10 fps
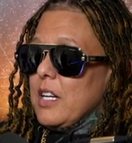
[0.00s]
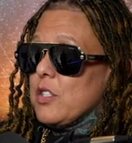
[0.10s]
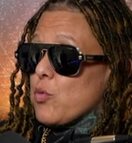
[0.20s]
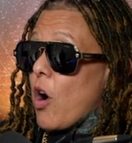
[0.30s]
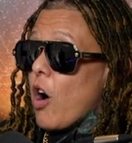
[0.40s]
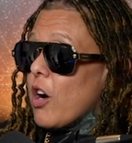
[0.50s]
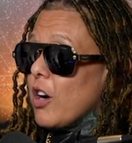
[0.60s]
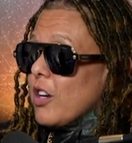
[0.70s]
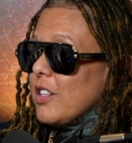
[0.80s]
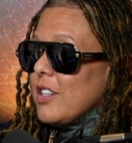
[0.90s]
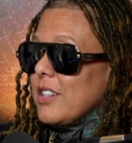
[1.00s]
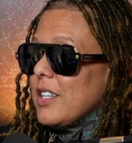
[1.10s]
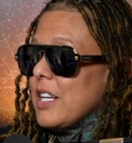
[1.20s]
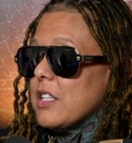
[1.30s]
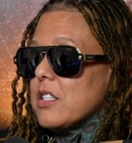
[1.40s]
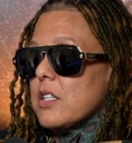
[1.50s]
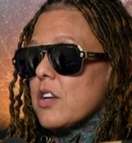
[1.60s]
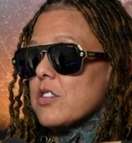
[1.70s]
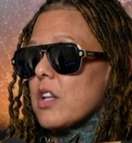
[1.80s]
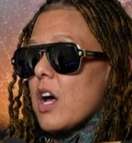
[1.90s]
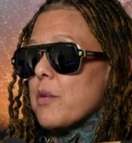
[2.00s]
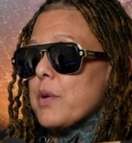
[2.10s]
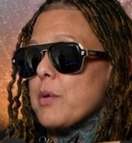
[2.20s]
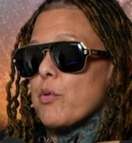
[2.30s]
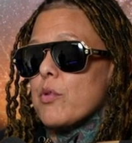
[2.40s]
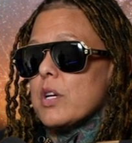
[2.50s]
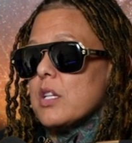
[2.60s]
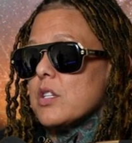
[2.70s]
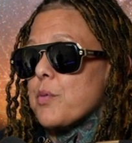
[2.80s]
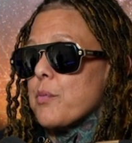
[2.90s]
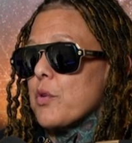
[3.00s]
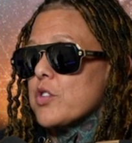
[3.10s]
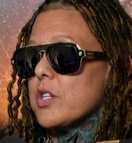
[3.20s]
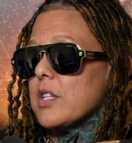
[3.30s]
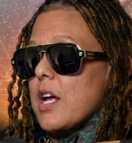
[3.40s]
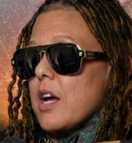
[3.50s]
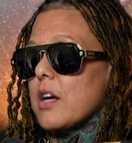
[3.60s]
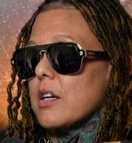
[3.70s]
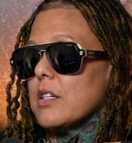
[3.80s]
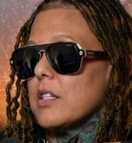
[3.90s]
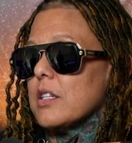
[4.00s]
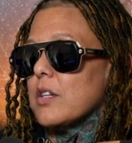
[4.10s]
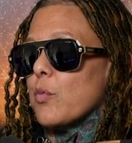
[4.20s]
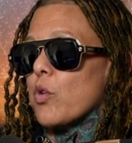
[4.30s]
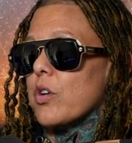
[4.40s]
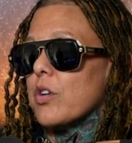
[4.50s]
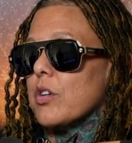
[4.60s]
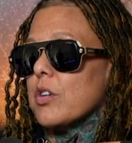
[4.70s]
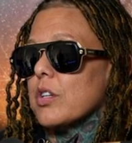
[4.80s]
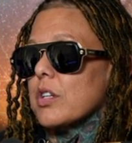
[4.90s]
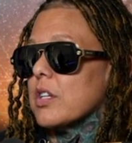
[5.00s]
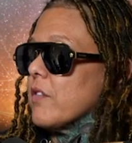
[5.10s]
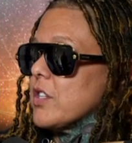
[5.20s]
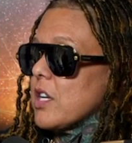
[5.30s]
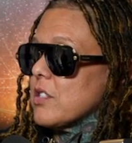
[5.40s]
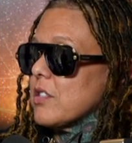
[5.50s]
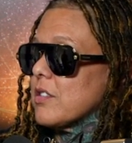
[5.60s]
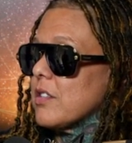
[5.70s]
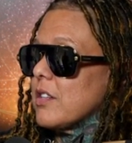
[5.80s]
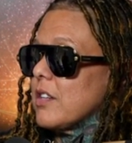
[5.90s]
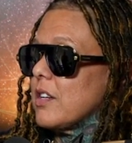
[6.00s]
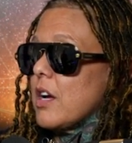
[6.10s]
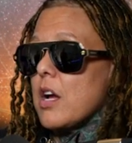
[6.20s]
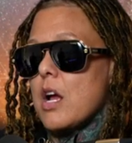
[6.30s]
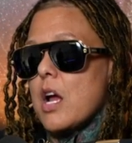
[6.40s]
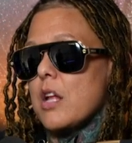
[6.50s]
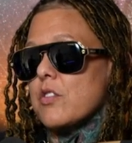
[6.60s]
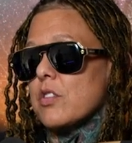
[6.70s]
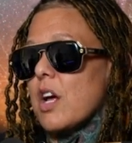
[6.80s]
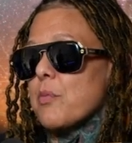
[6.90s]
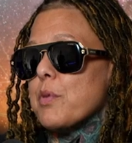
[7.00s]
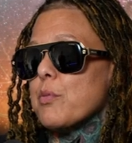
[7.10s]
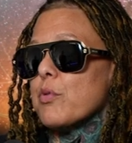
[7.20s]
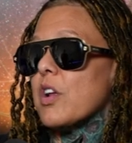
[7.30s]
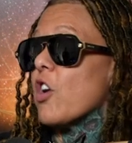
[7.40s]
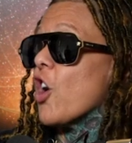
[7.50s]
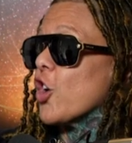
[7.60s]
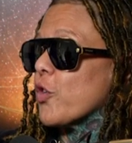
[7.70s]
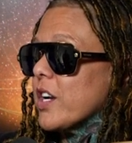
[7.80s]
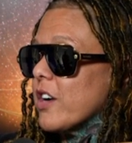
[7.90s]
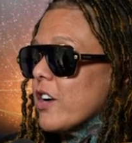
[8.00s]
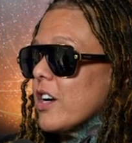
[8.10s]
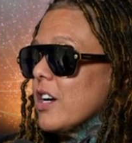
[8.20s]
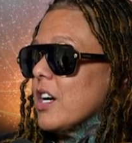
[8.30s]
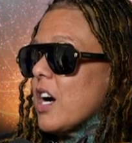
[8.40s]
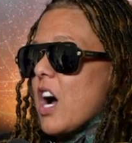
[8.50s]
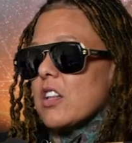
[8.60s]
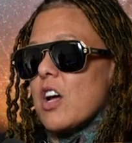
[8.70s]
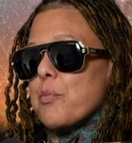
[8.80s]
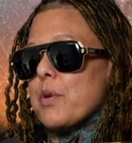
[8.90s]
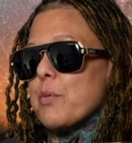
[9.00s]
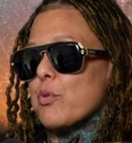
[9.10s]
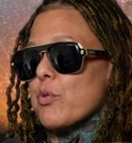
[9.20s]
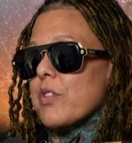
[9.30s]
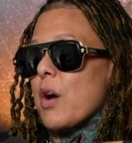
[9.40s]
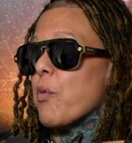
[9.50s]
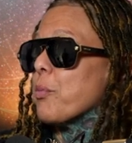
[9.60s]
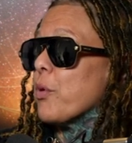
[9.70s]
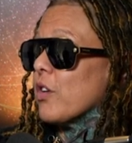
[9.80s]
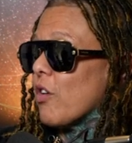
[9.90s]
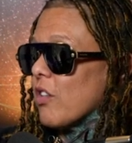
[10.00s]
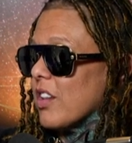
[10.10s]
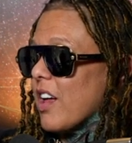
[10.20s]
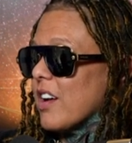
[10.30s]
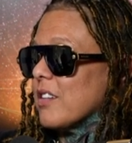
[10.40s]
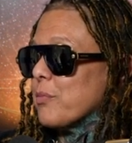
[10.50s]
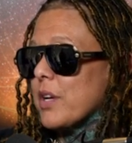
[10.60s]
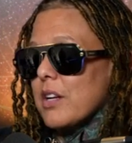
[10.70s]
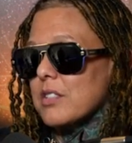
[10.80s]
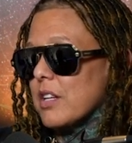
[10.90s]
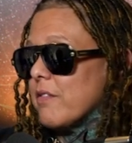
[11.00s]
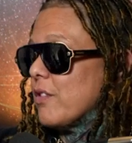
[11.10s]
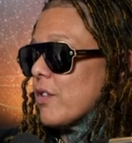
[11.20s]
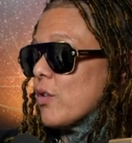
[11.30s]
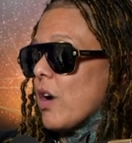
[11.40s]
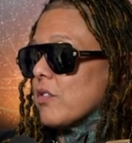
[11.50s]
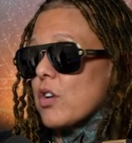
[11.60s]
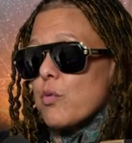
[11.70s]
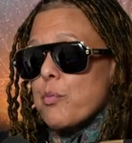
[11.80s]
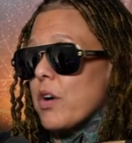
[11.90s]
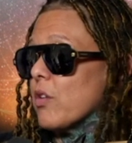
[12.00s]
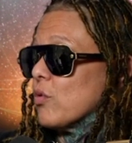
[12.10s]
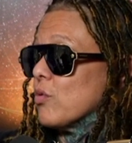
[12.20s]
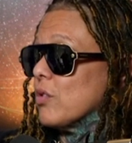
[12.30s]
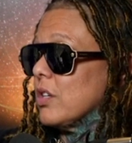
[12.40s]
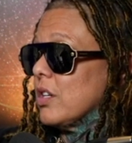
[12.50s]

It's raw it's there's a lot of people in this promotion that weren't given chances, mm-hmm. and there's a lot of people that are hungry here. A lot of people that want to put it all online because if you can go out there with bare knuckle